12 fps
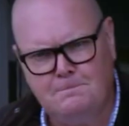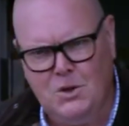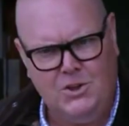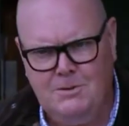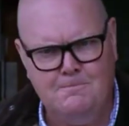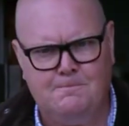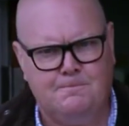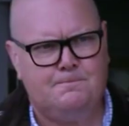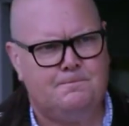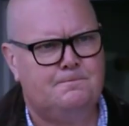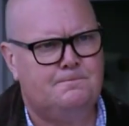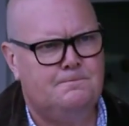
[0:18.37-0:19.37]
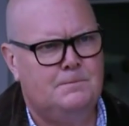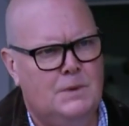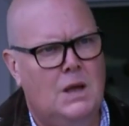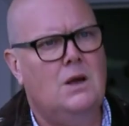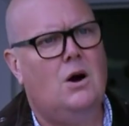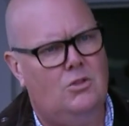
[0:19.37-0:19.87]
Nothing.
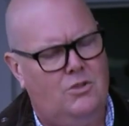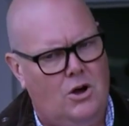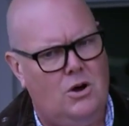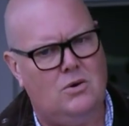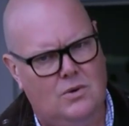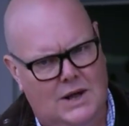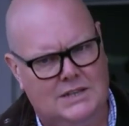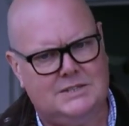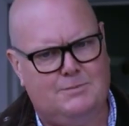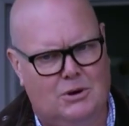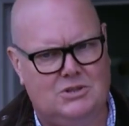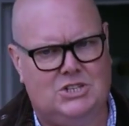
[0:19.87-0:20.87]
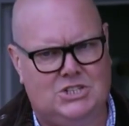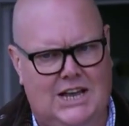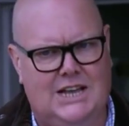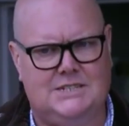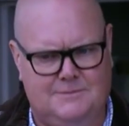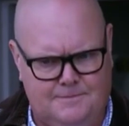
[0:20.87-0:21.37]
Although, I'd spoken to
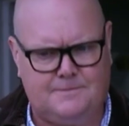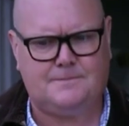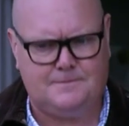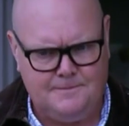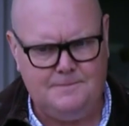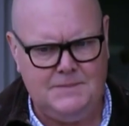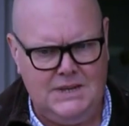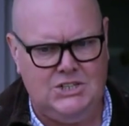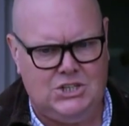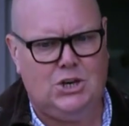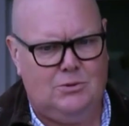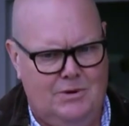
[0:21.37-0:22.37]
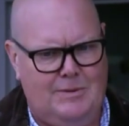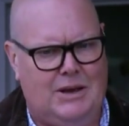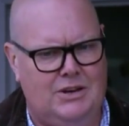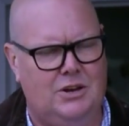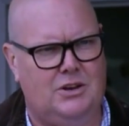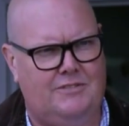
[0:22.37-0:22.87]
Chaz. She told me about
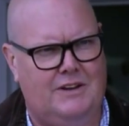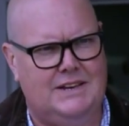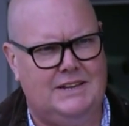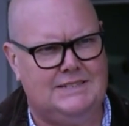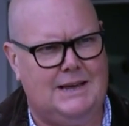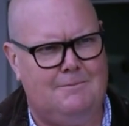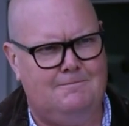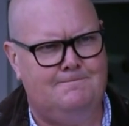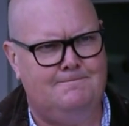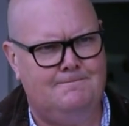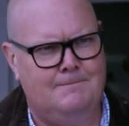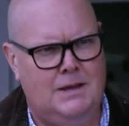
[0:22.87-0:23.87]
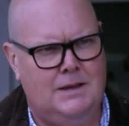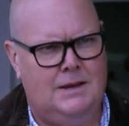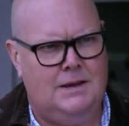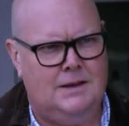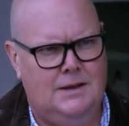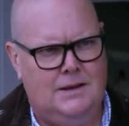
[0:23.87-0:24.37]
you not defending Sam.
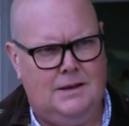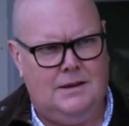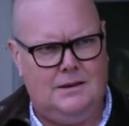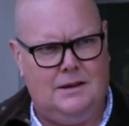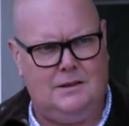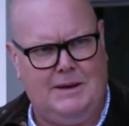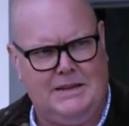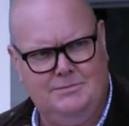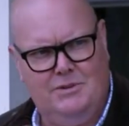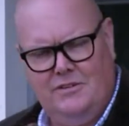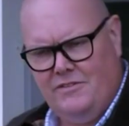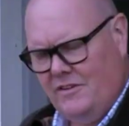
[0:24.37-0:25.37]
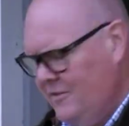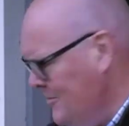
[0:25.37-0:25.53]
Not the best move you've ever